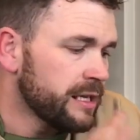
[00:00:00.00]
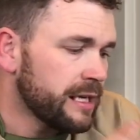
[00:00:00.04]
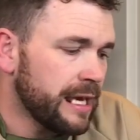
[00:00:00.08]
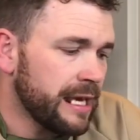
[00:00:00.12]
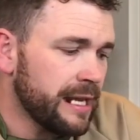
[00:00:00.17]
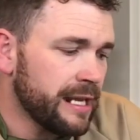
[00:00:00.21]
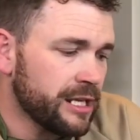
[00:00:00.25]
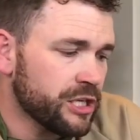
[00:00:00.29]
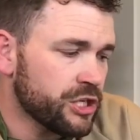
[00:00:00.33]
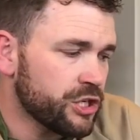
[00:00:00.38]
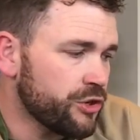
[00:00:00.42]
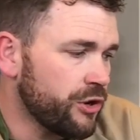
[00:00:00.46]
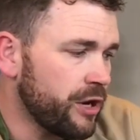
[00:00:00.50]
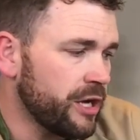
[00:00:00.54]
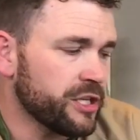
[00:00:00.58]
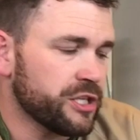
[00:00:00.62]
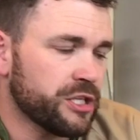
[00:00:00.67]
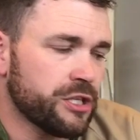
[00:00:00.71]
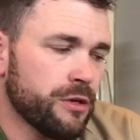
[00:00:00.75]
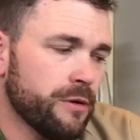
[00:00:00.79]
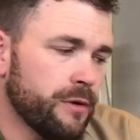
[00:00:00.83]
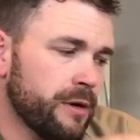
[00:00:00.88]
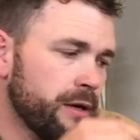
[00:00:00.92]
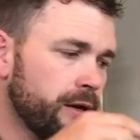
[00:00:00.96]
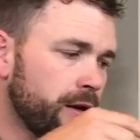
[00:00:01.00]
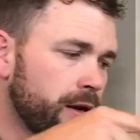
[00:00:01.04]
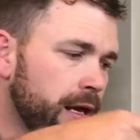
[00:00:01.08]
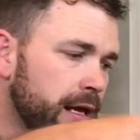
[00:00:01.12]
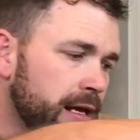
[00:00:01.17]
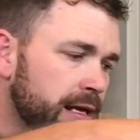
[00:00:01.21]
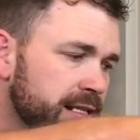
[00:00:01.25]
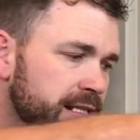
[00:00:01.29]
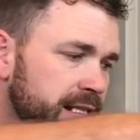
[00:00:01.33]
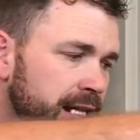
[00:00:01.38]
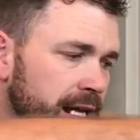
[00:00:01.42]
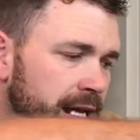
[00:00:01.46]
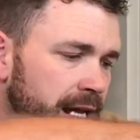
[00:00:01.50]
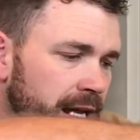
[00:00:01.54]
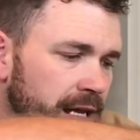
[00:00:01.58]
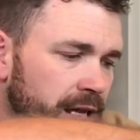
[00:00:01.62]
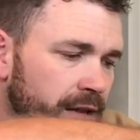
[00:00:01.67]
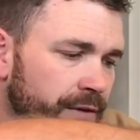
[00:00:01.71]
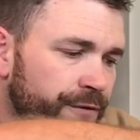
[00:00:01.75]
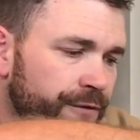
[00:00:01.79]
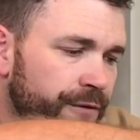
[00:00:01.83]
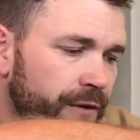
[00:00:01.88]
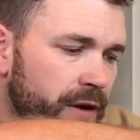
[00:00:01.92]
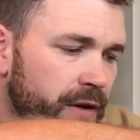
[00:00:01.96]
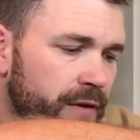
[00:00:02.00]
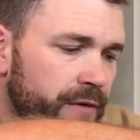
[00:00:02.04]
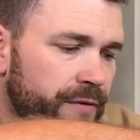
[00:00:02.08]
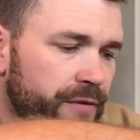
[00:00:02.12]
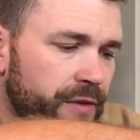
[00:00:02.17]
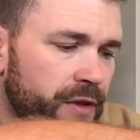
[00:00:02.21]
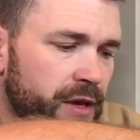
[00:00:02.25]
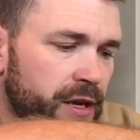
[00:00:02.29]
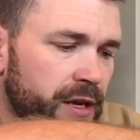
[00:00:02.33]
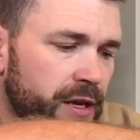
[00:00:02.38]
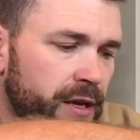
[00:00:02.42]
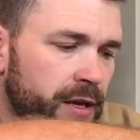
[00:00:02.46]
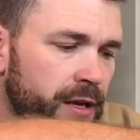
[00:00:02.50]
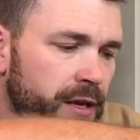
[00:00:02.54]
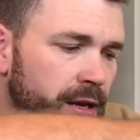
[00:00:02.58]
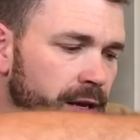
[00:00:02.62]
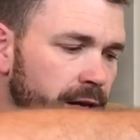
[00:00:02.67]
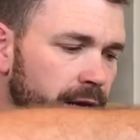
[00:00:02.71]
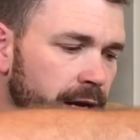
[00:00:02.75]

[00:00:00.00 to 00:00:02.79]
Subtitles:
Getting straight to it, starting at the front of the